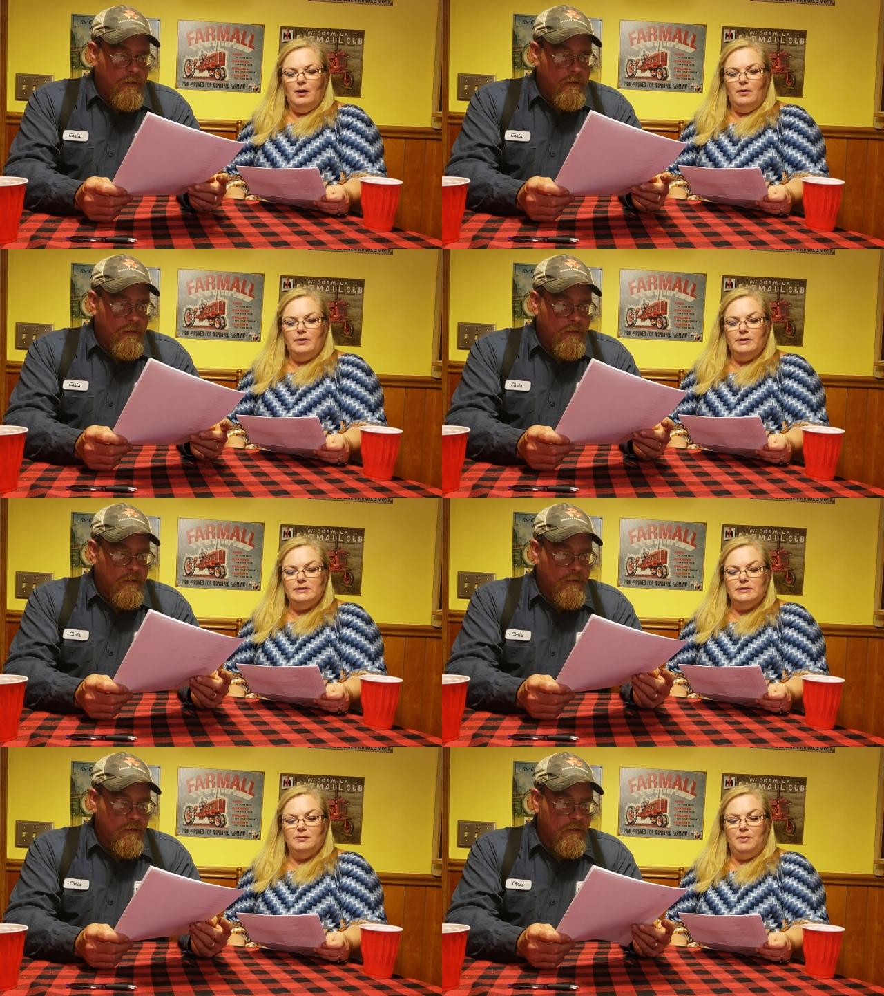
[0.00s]
Speaker 1: Well, this
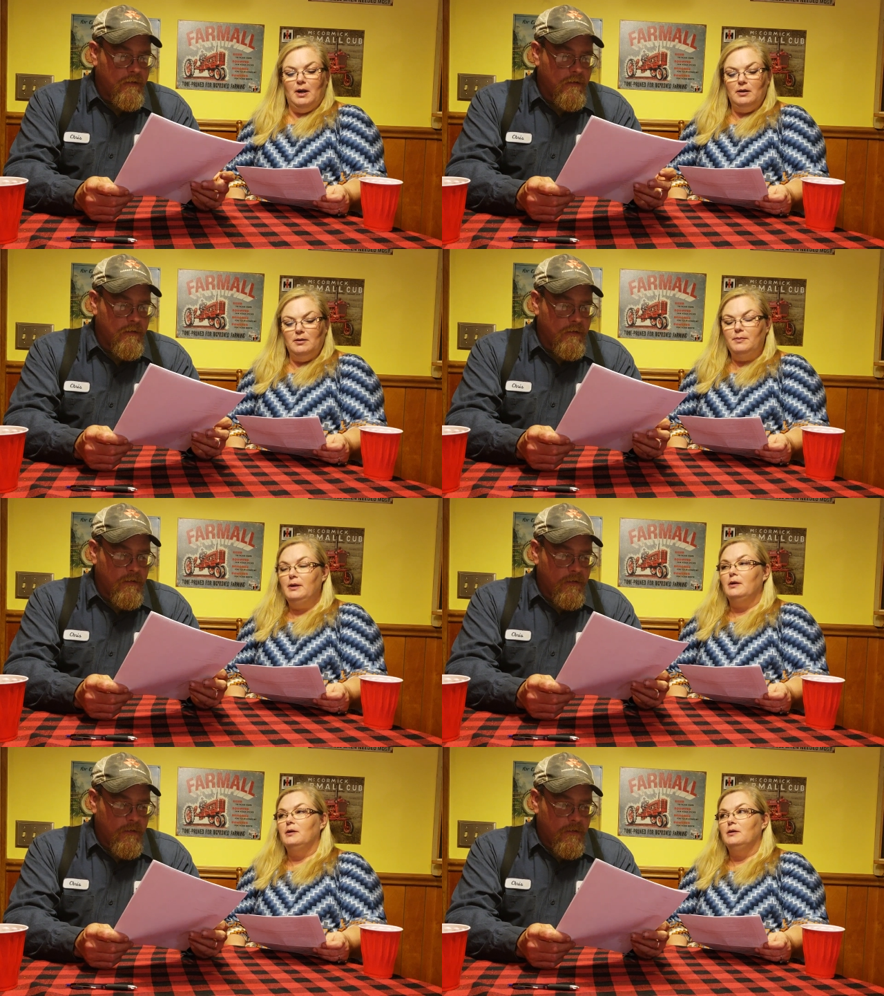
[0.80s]
is a bottle of
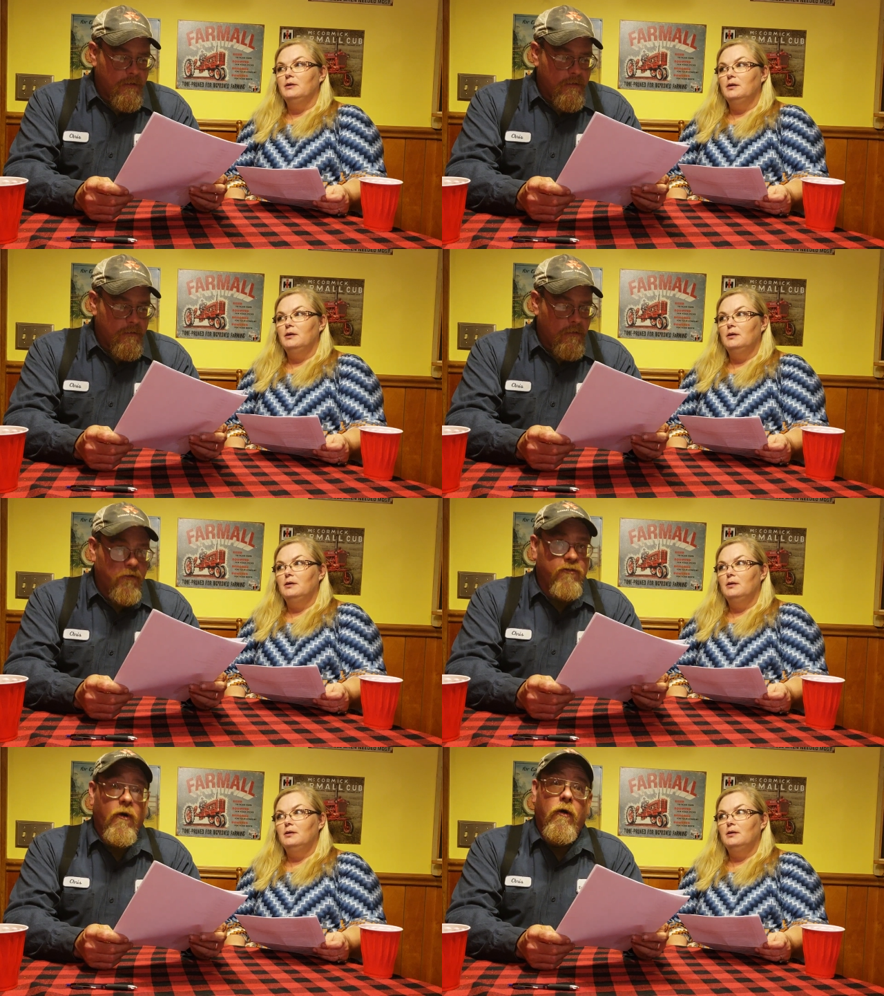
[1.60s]
beer.
Speaker 2: A
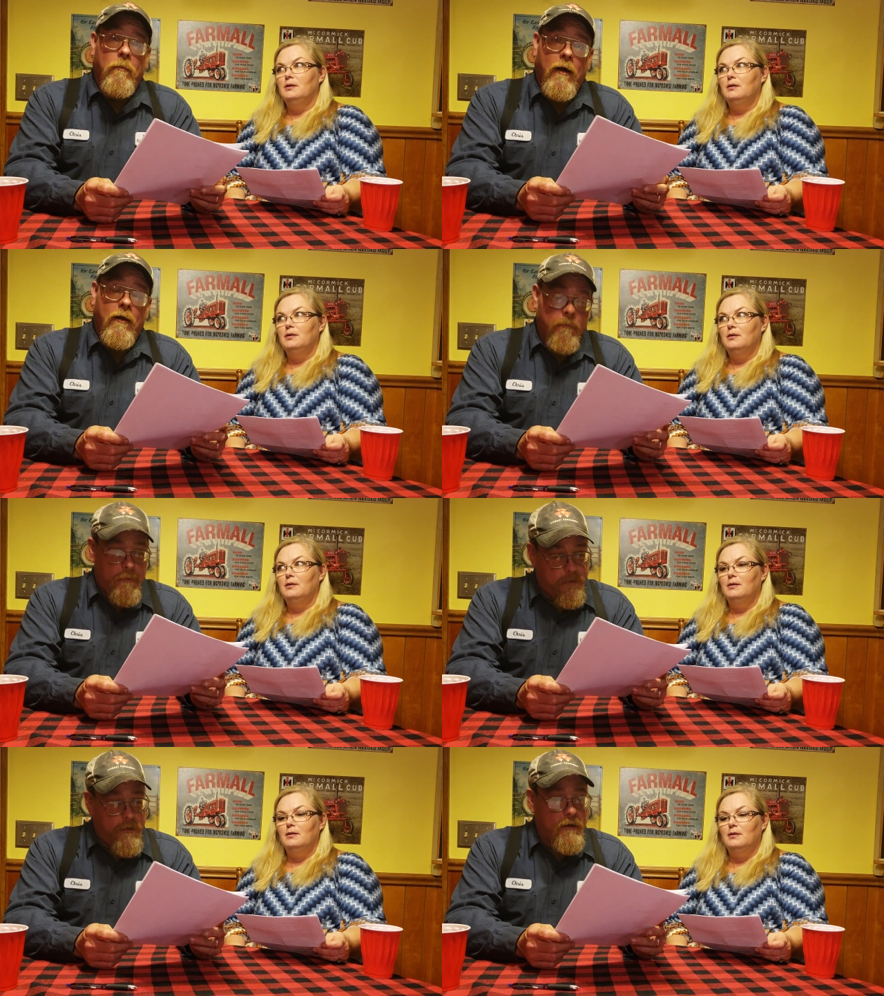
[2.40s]
short bottle of
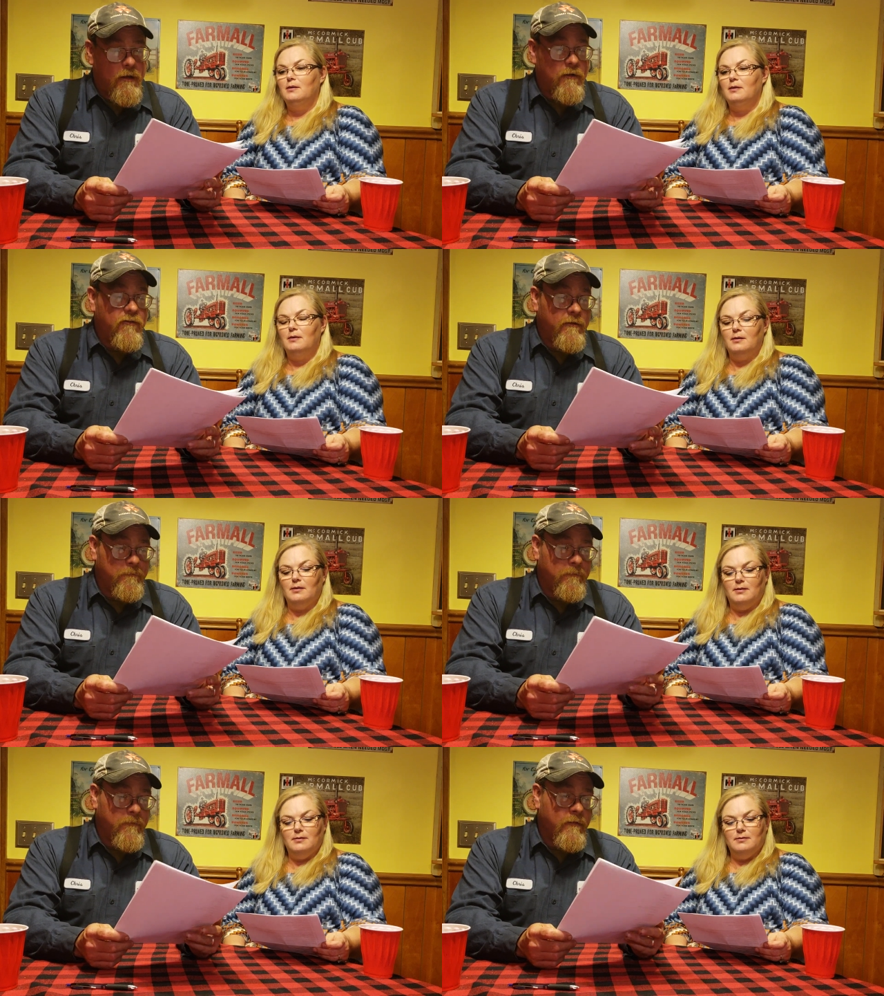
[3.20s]
beer. I got you.
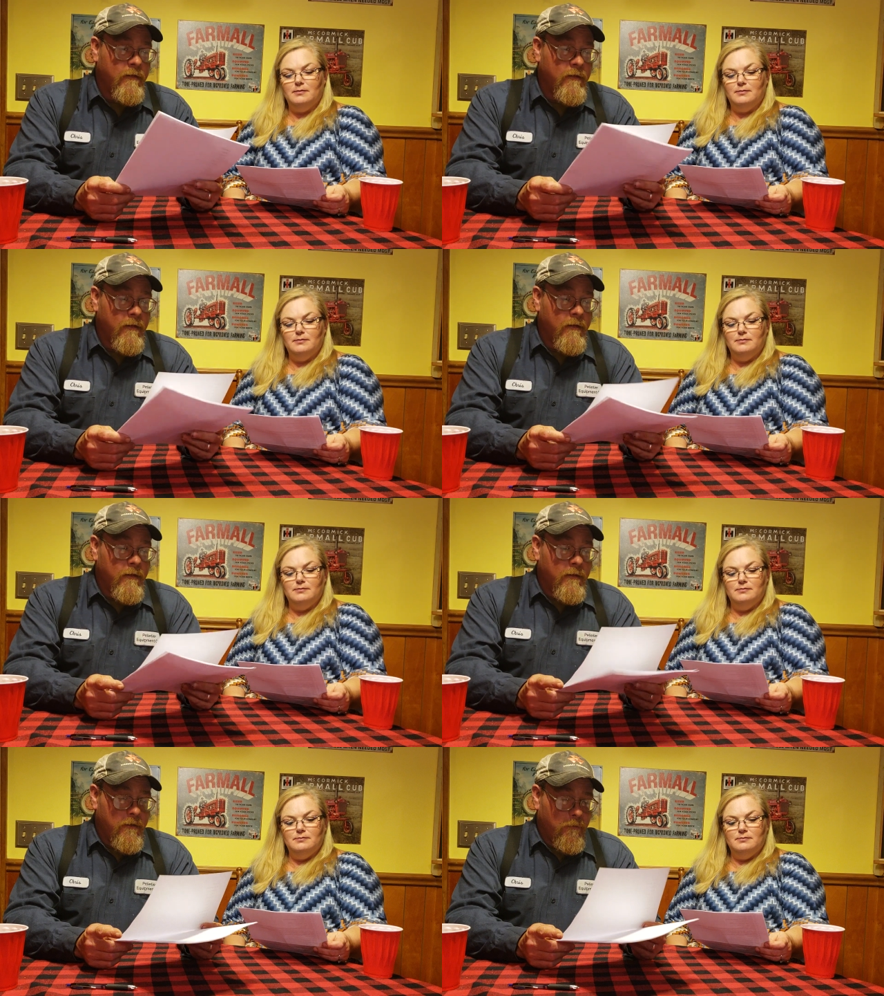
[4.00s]

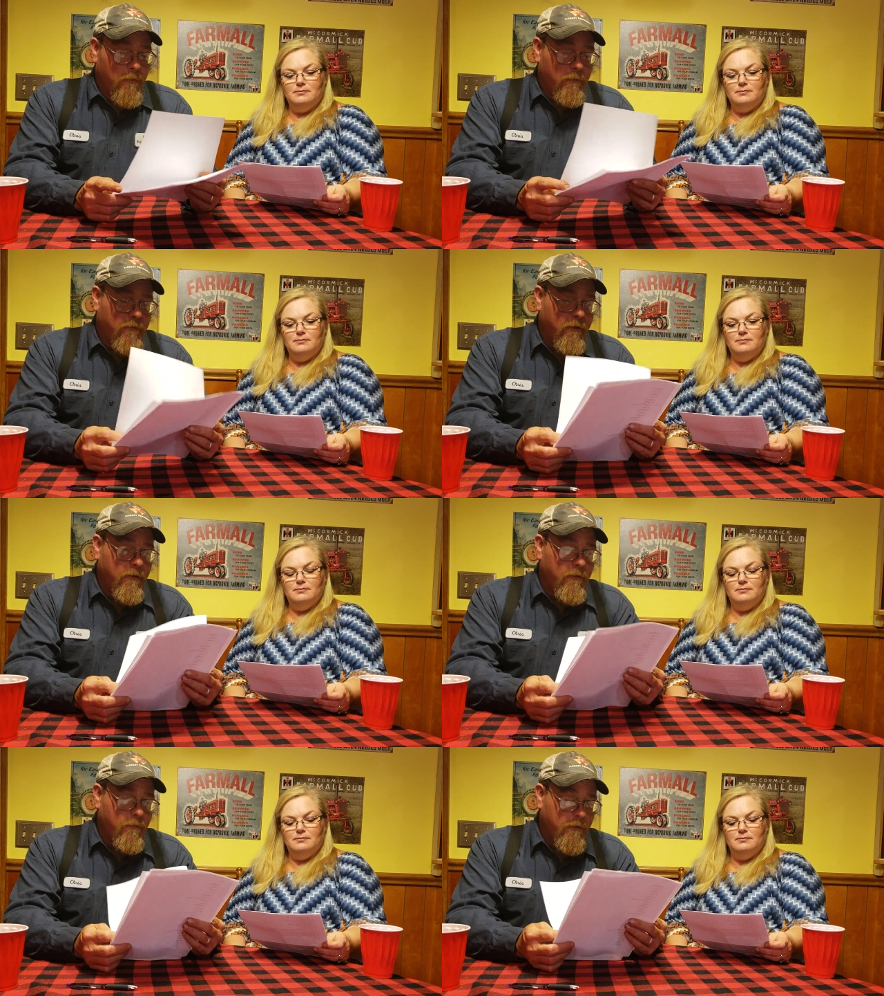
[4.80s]
What was the
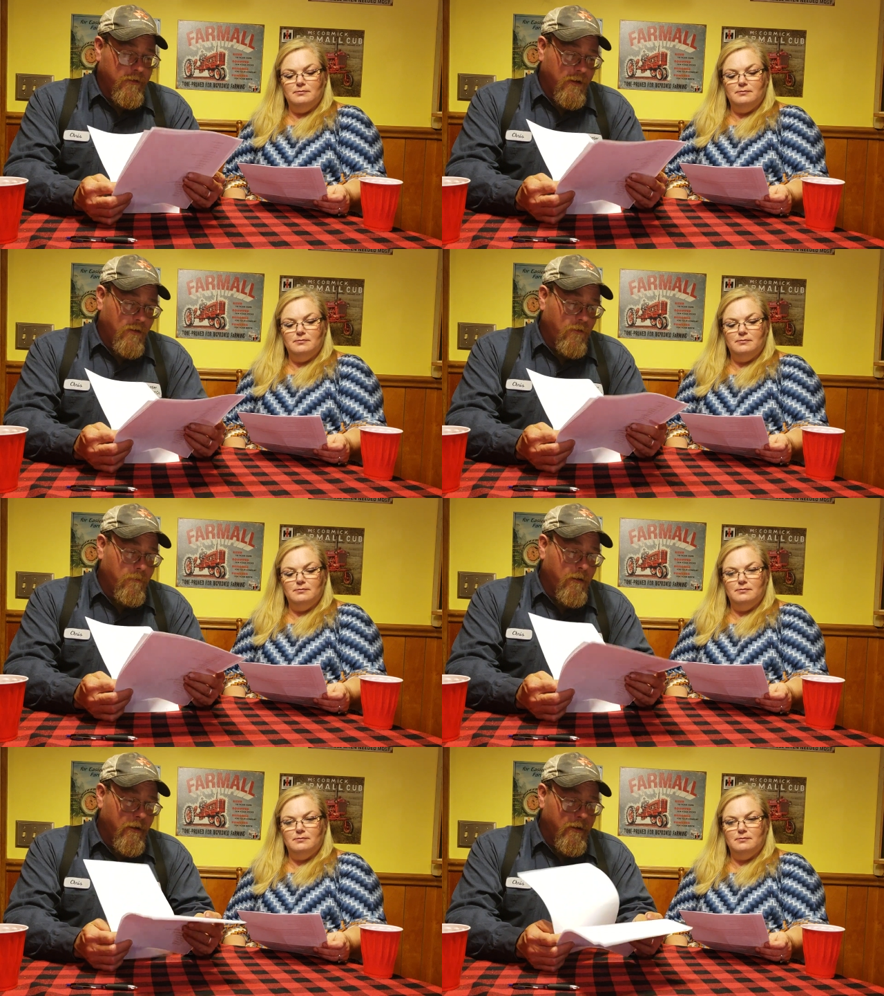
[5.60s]
other one? A tall
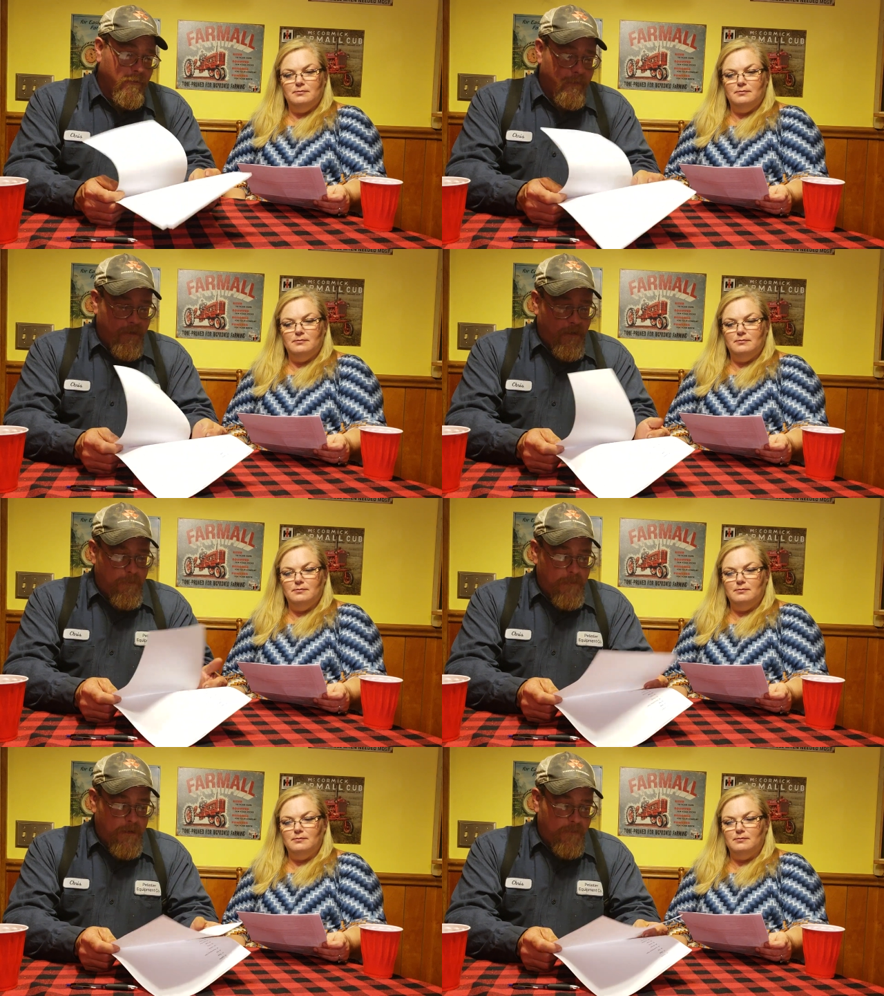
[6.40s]
brown, tall
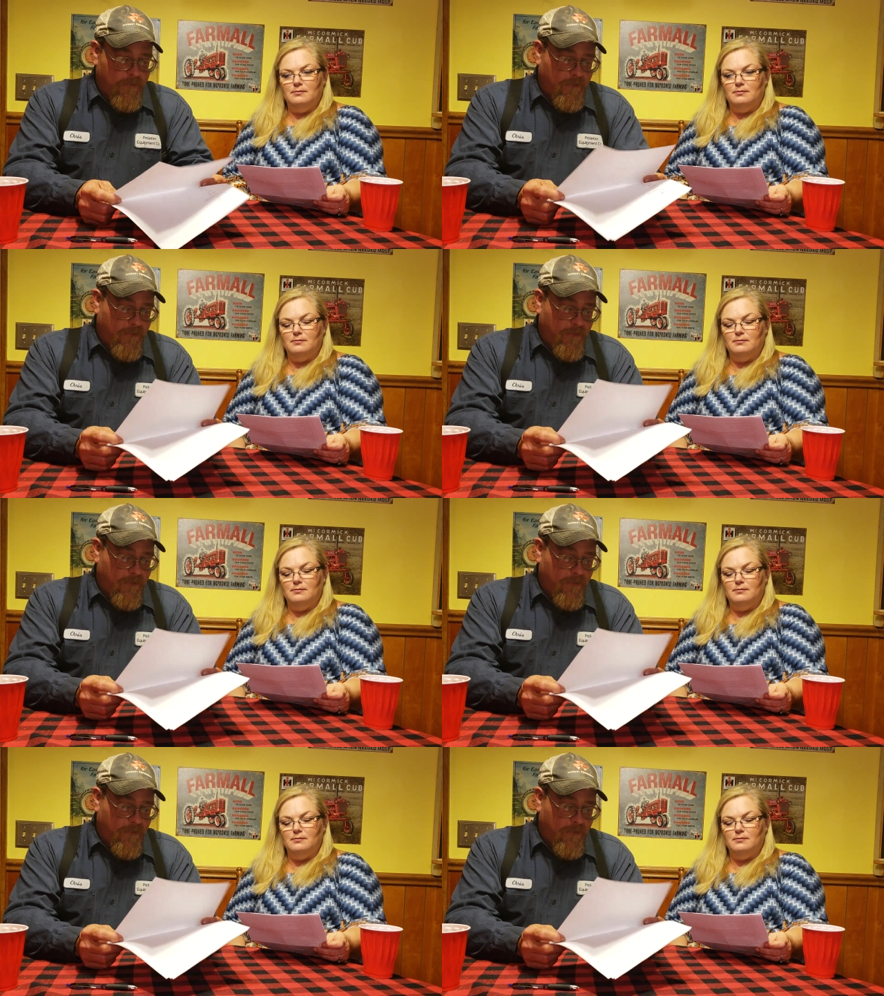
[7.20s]
browns and